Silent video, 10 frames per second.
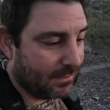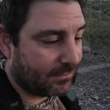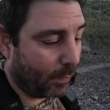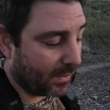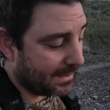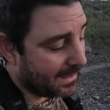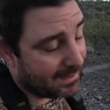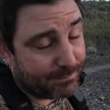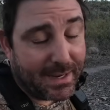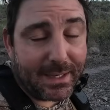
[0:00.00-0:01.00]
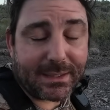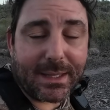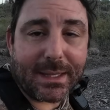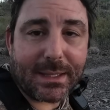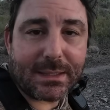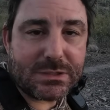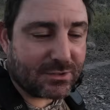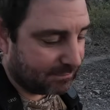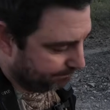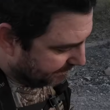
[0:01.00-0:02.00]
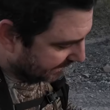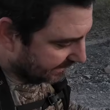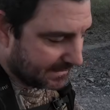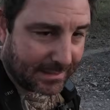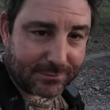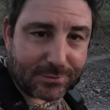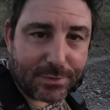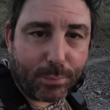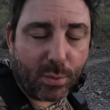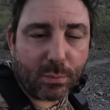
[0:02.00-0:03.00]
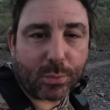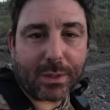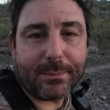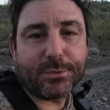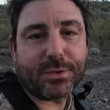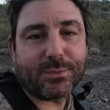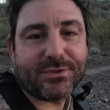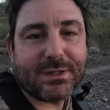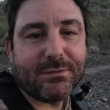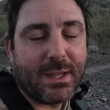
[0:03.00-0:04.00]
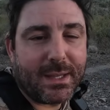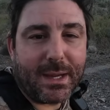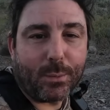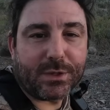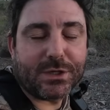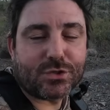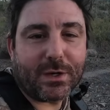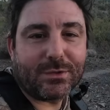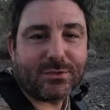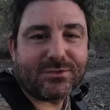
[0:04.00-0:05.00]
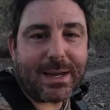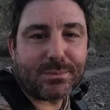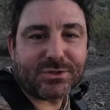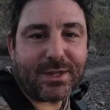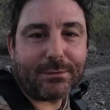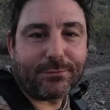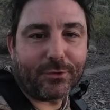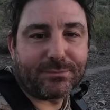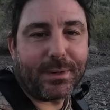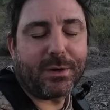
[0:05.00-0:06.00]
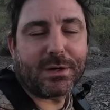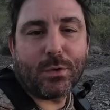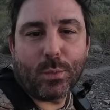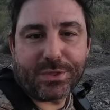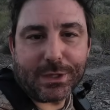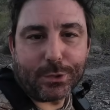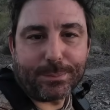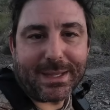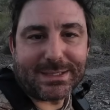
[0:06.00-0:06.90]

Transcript: So we're going to head back and just barely get to the point we're able to receive. And we're going to try to establish that first bearing with the loop